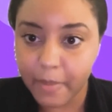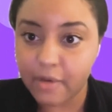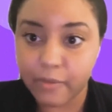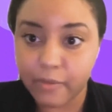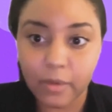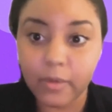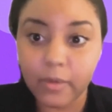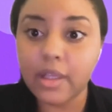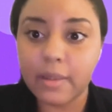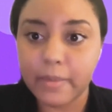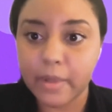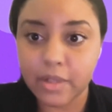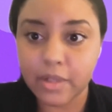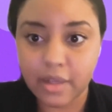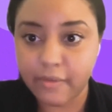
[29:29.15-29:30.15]
But if we're
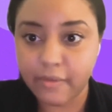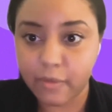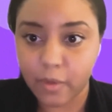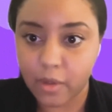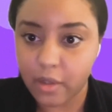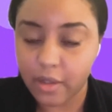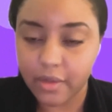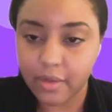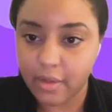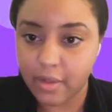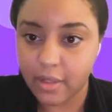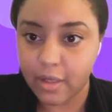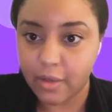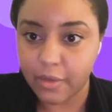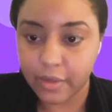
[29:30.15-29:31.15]
really building for,
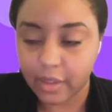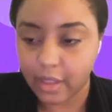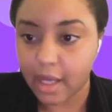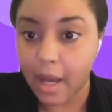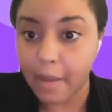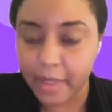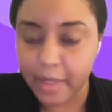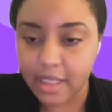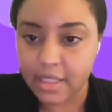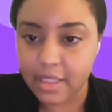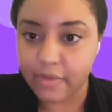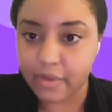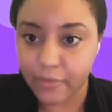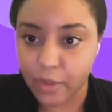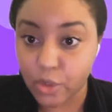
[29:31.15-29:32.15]
the
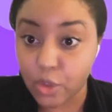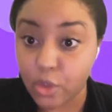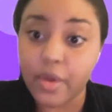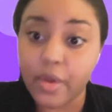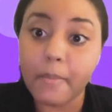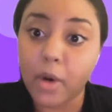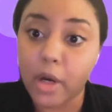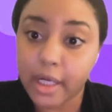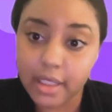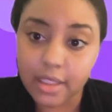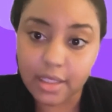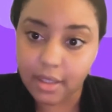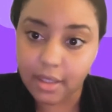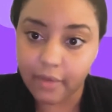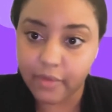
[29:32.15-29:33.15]
companies of the future, the
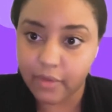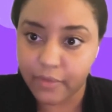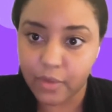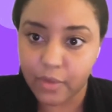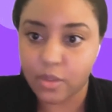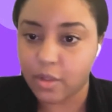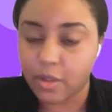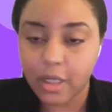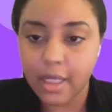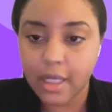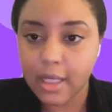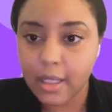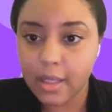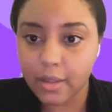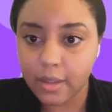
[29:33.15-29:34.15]
markets of the future,
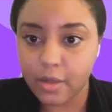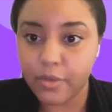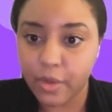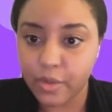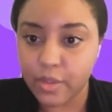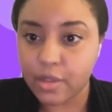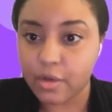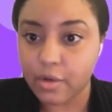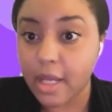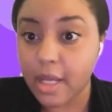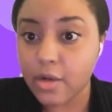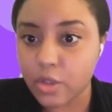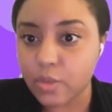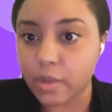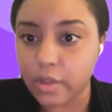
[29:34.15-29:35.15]
those
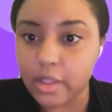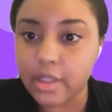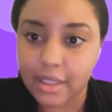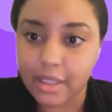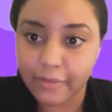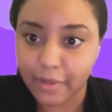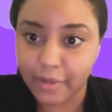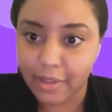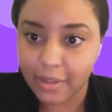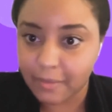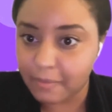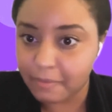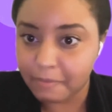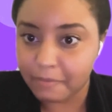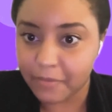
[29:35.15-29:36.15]
creators will look different
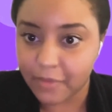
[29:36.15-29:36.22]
